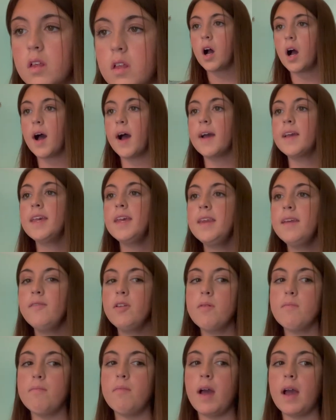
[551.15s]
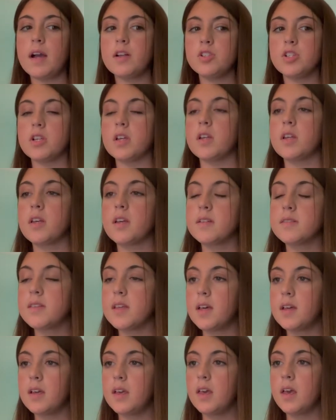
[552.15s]
I can't even imagine because,
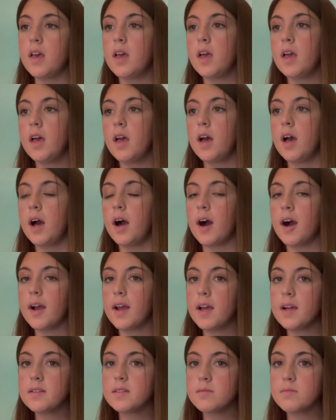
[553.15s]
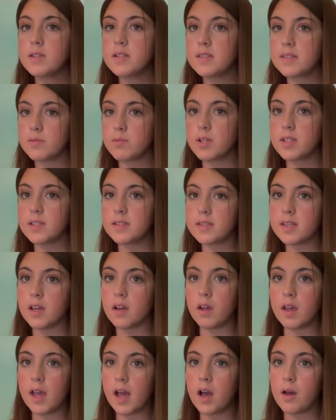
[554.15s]
like, I had something really
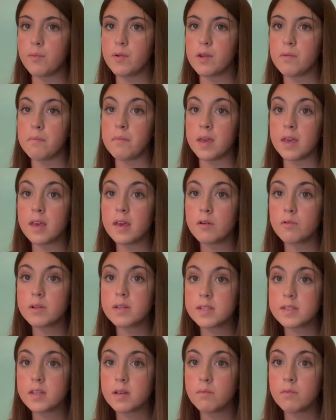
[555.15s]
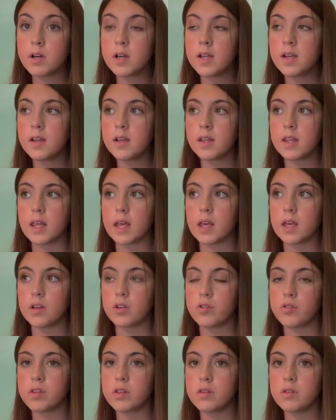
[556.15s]
scary happen to me with someone, like, in
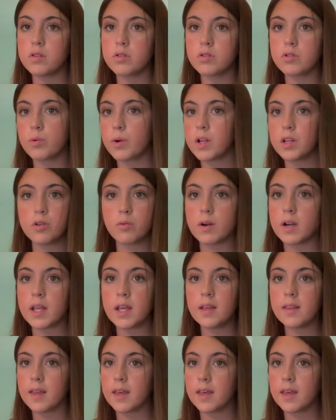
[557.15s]
2020.